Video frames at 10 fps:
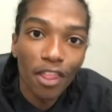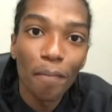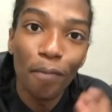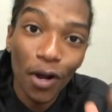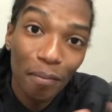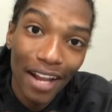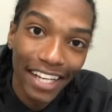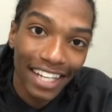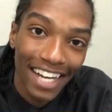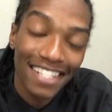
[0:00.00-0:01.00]
the bottom
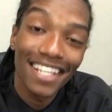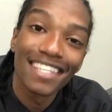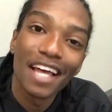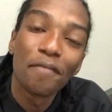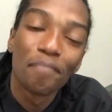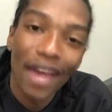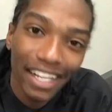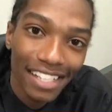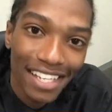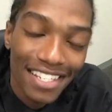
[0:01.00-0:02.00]
line, guys, is that
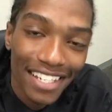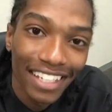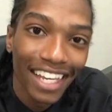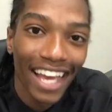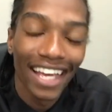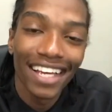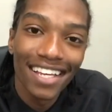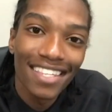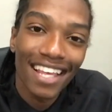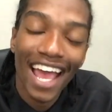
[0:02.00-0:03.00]
backtesting
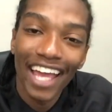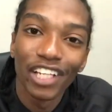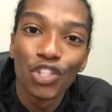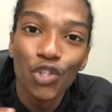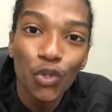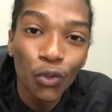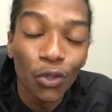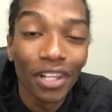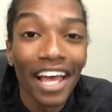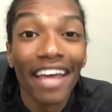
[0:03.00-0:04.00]
is a
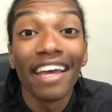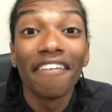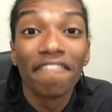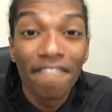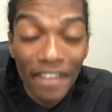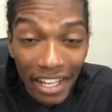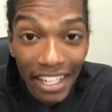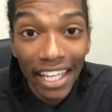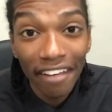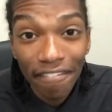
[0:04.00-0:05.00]
tool, a very
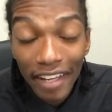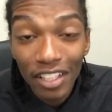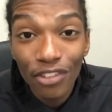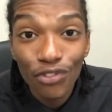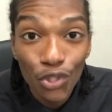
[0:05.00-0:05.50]
effective